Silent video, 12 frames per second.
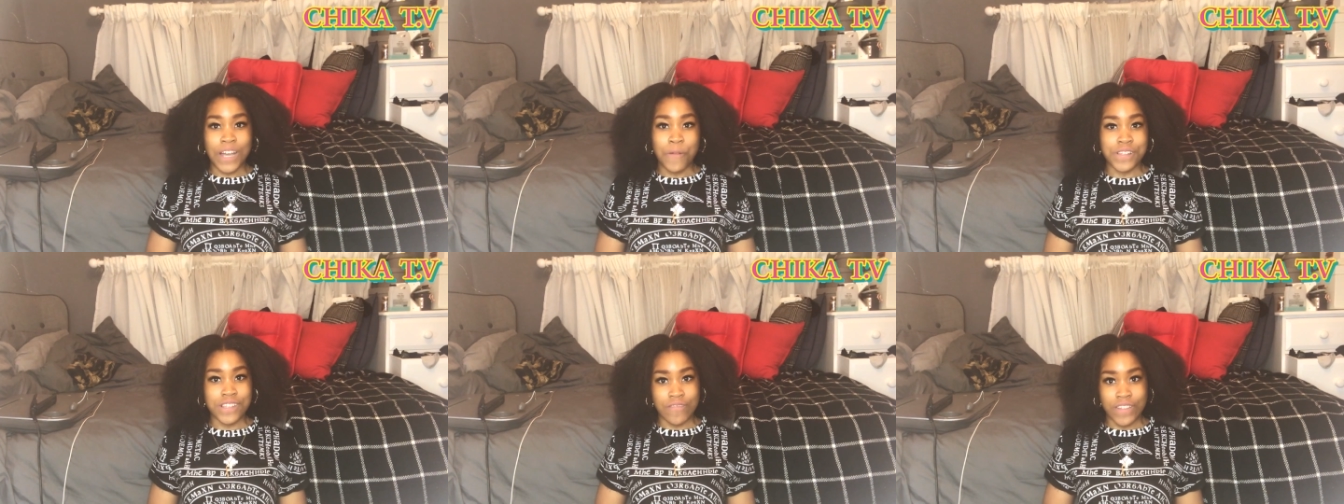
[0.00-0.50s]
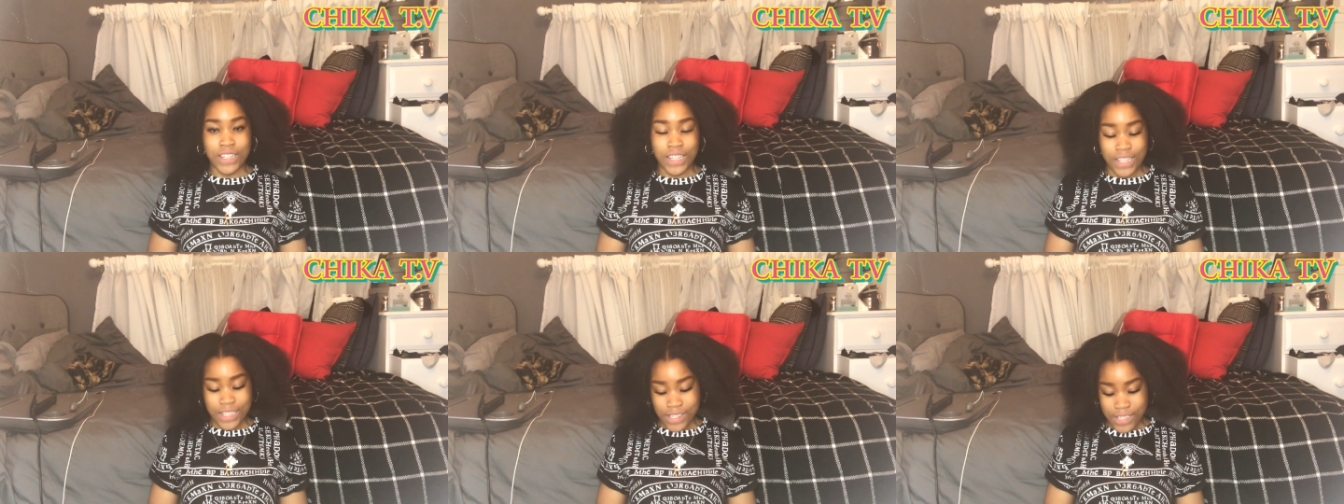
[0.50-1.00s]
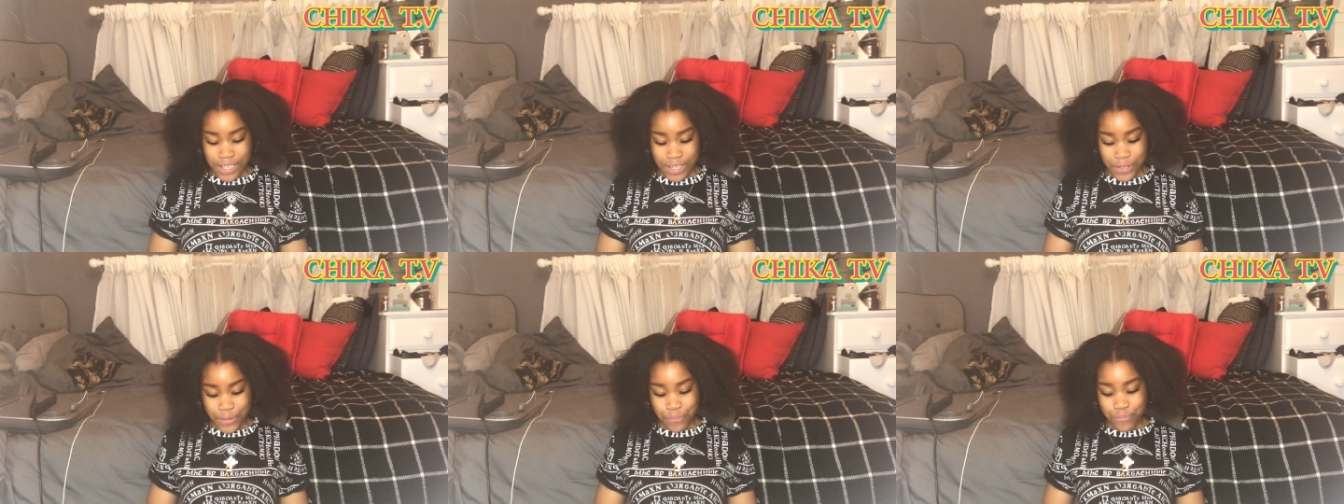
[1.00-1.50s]
I wasn't ready, so,
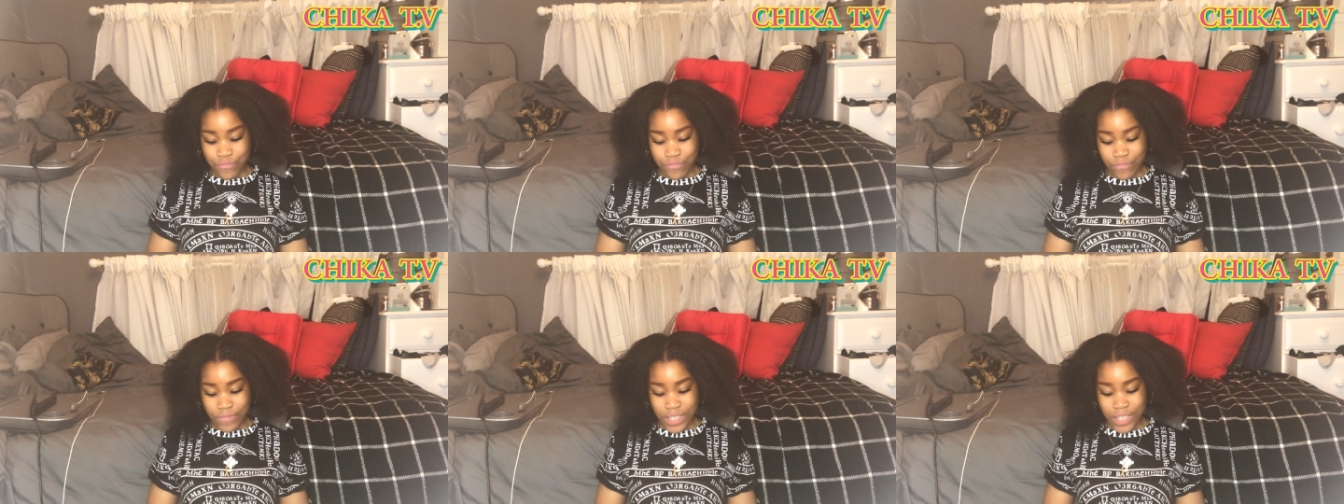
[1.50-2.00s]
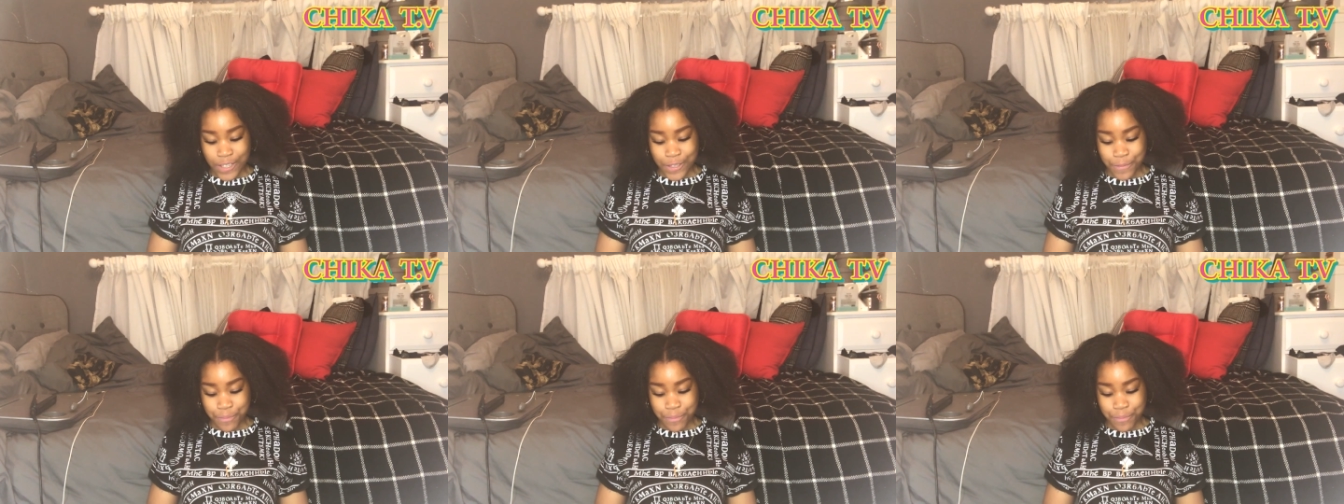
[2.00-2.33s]
um,